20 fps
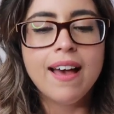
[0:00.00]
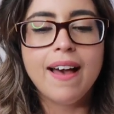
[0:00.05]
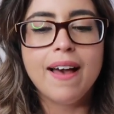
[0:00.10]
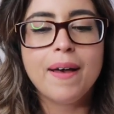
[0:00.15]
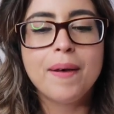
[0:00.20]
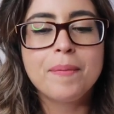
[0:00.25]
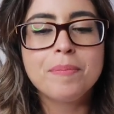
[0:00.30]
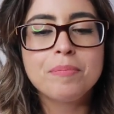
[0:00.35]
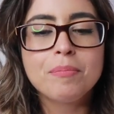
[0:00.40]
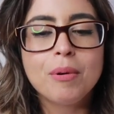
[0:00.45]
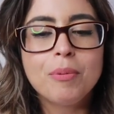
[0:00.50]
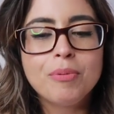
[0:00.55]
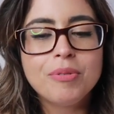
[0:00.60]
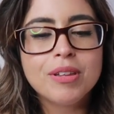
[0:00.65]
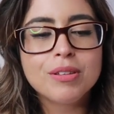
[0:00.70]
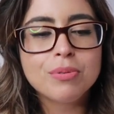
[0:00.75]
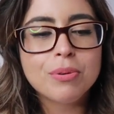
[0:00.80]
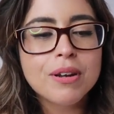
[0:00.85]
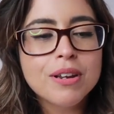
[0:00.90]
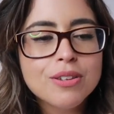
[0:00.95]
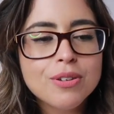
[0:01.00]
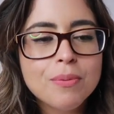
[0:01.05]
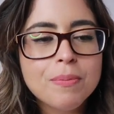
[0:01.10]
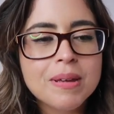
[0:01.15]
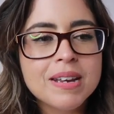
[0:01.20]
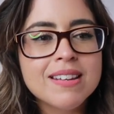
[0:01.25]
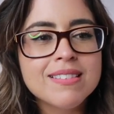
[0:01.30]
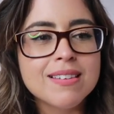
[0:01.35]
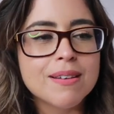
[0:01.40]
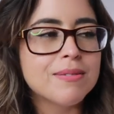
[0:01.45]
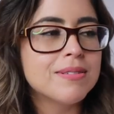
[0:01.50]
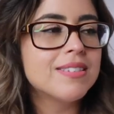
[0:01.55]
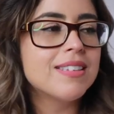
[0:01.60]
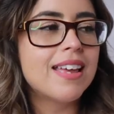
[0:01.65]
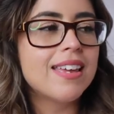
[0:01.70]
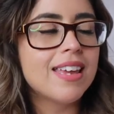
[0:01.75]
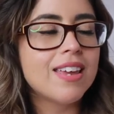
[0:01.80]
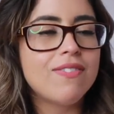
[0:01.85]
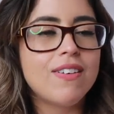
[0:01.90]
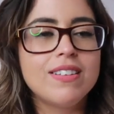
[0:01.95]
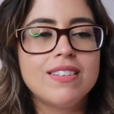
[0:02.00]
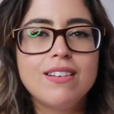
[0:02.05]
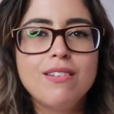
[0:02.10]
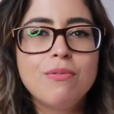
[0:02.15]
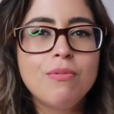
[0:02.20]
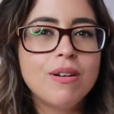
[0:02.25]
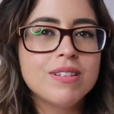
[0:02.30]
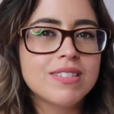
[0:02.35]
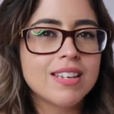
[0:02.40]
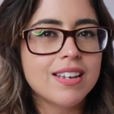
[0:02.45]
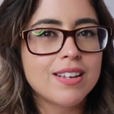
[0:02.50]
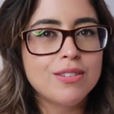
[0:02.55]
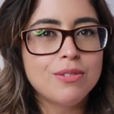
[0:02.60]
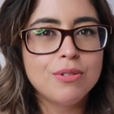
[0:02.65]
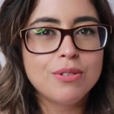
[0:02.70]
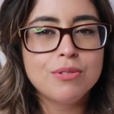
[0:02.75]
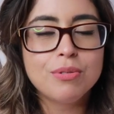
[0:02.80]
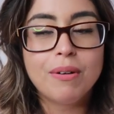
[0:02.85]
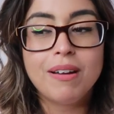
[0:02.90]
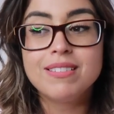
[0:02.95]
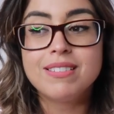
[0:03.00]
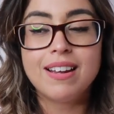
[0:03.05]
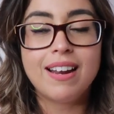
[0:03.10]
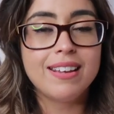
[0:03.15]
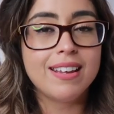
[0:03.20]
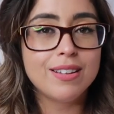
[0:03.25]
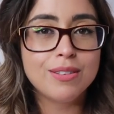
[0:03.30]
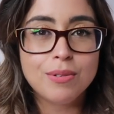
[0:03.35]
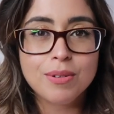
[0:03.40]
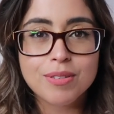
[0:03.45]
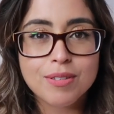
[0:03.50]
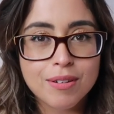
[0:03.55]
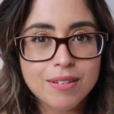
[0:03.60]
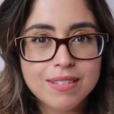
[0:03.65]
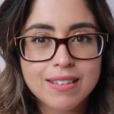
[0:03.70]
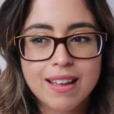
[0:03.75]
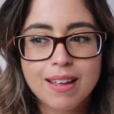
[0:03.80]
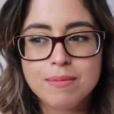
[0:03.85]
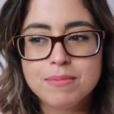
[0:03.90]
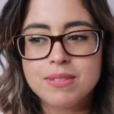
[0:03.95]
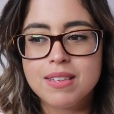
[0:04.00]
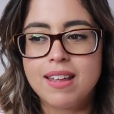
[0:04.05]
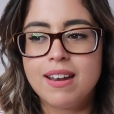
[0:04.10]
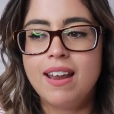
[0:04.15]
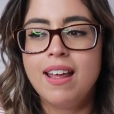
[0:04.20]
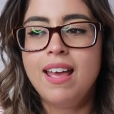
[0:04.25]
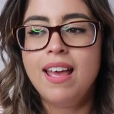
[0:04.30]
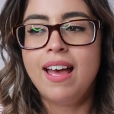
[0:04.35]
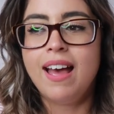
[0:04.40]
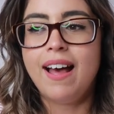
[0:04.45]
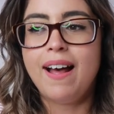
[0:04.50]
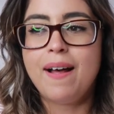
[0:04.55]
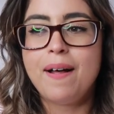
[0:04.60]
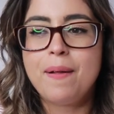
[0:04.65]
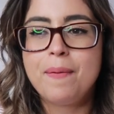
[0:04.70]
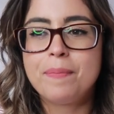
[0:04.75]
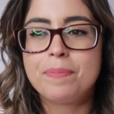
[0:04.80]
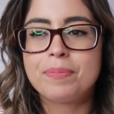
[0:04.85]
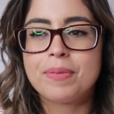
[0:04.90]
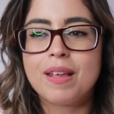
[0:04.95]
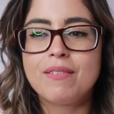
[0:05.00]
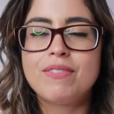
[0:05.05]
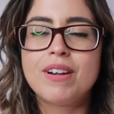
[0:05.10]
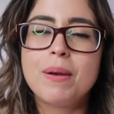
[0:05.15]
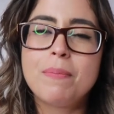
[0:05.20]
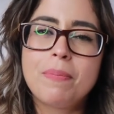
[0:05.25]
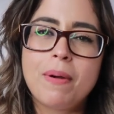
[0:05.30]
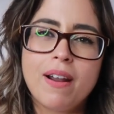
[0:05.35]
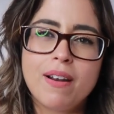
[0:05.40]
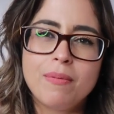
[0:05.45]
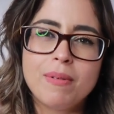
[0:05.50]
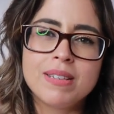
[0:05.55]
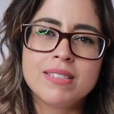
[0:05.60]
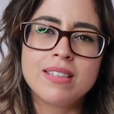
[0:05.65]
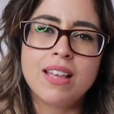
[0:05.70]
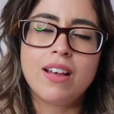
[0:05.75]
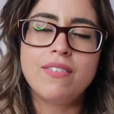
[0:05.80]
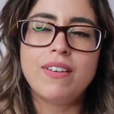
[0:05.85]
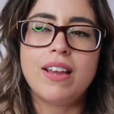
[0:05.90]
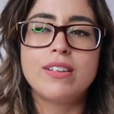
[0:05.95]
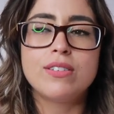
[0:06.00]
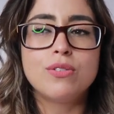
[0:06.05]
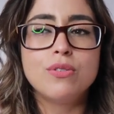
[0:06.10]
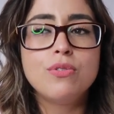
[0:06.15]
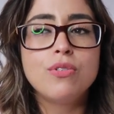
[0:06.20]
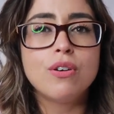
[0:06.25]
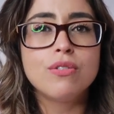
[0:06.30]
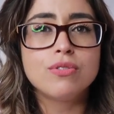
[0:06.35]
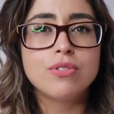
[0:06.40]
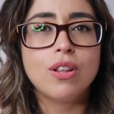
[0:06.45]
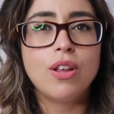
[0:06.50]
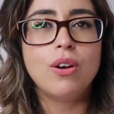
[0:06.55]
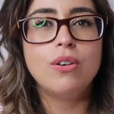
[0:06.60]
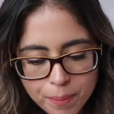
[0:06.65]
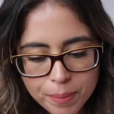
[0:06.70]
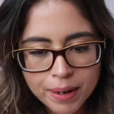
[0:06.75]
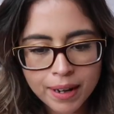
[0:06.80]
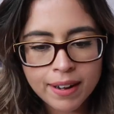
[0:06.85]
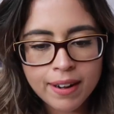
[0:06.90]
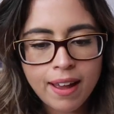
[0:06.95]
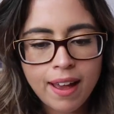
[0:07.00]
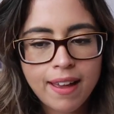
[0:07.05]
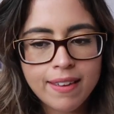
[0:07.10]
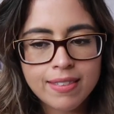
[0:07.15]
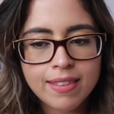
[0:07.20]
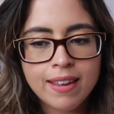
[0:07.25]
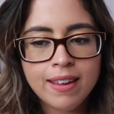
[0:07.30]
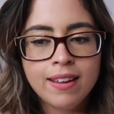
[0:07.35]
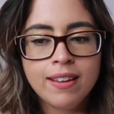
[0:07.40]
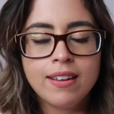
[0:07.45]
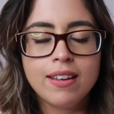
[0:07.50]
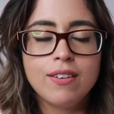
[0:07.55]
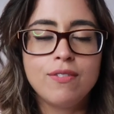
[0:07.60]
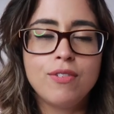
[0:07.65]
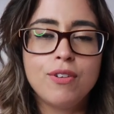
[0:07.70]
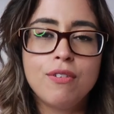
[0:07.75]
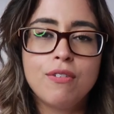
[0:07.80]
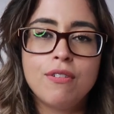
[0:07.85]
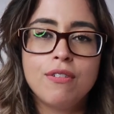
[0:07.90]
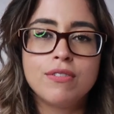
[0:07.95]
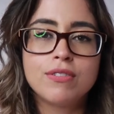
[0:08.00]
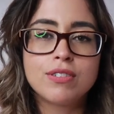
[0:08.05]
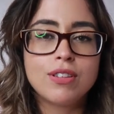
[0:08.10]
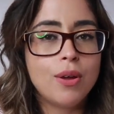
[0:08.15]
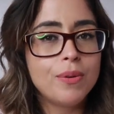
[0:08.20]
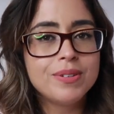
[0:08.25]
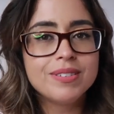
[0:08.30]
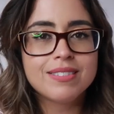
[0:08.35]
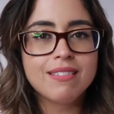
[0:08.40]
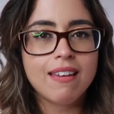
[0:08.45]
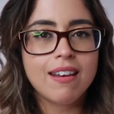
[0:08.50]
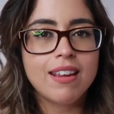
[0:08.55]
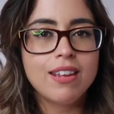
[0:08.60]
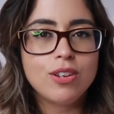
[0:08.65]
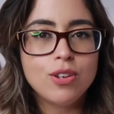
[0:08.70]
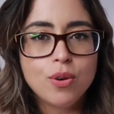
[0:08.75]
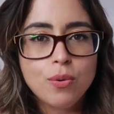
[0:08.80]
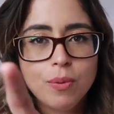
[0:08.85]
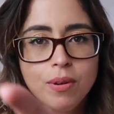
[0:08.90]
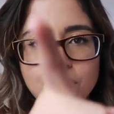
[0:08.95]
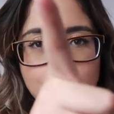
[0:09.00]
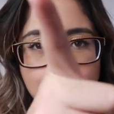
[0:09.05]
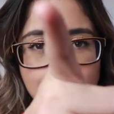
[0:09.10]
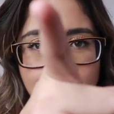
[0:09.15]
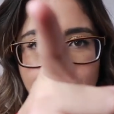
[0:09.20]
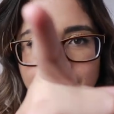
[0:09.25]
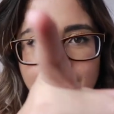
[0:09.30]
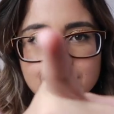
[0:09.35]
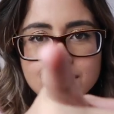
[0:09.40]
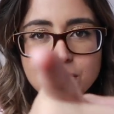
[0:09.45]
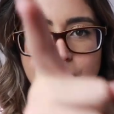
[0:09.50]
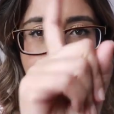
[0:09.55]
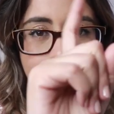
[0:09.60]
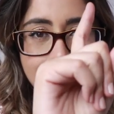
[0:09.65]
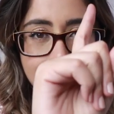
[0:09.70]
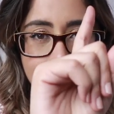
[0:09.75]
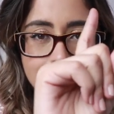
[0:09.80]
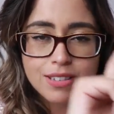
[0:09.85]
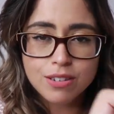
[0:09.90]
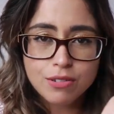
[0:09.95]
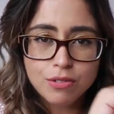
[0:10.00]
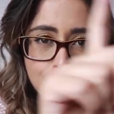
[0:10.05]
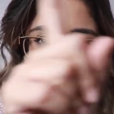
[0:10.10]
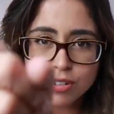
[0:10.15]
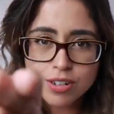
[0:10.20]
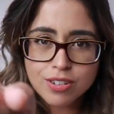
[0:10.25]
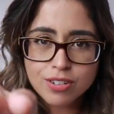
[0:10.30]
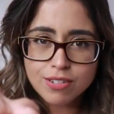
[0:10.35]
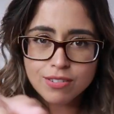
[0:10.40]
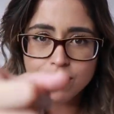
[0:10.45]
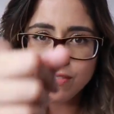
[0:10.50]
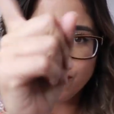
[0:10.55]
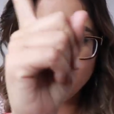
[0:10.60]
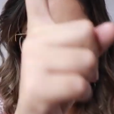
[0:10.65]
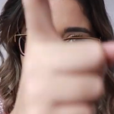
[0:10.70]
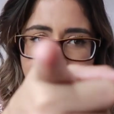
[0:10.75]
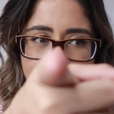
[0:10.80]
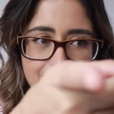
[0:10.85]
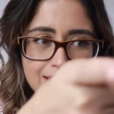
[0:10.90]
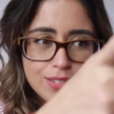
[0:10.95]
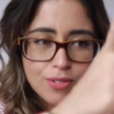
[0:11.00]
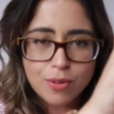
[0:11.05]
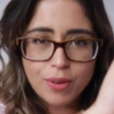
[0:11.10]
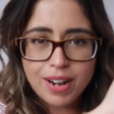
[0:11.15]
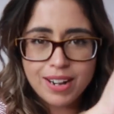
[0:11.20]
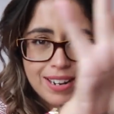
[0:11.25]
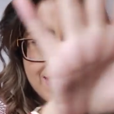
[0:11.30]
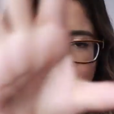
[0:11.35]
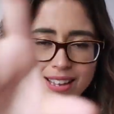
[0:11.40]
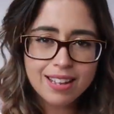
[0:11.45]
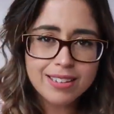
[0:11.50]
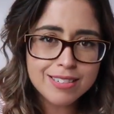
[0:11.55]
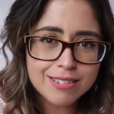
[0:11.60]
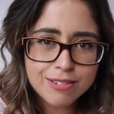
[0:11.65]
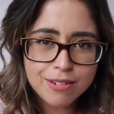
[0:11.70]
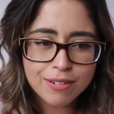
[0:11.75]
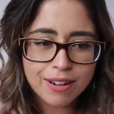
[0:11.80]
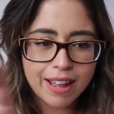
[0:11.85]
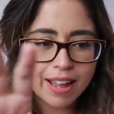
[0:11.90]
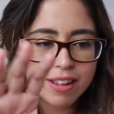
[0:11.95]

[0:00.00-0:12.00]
Um, but with the twenty-two minutes, I was like, if I did it once, I can do it twice, and I can do it three times. And um, I'm very proud of myself. I do go slow, but I think if you go slow and steady, you win the race. Whether it's in nutrition, fitness, or anything else in your